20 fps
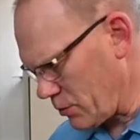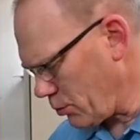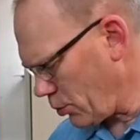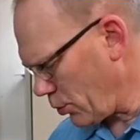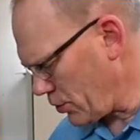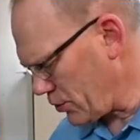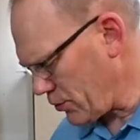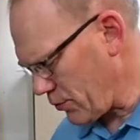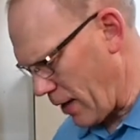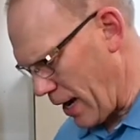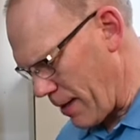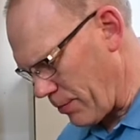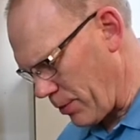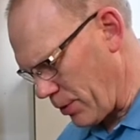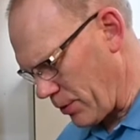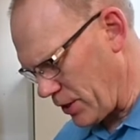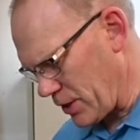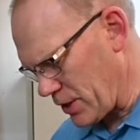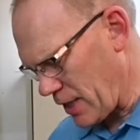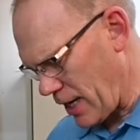put a drop
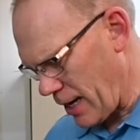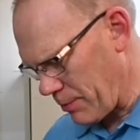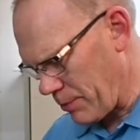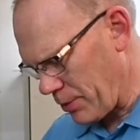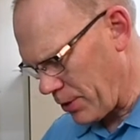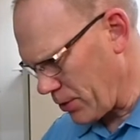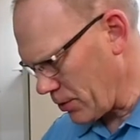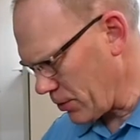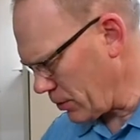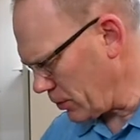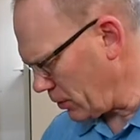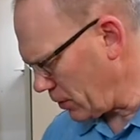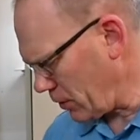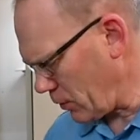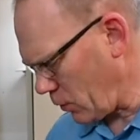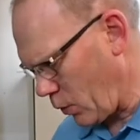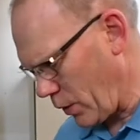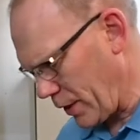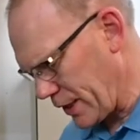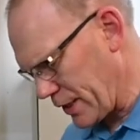on the top here and let
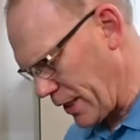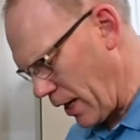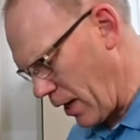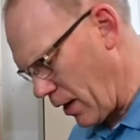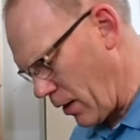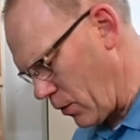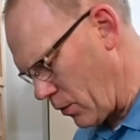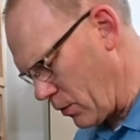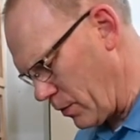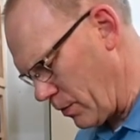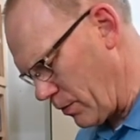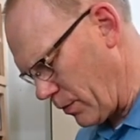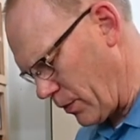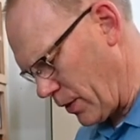it wick down.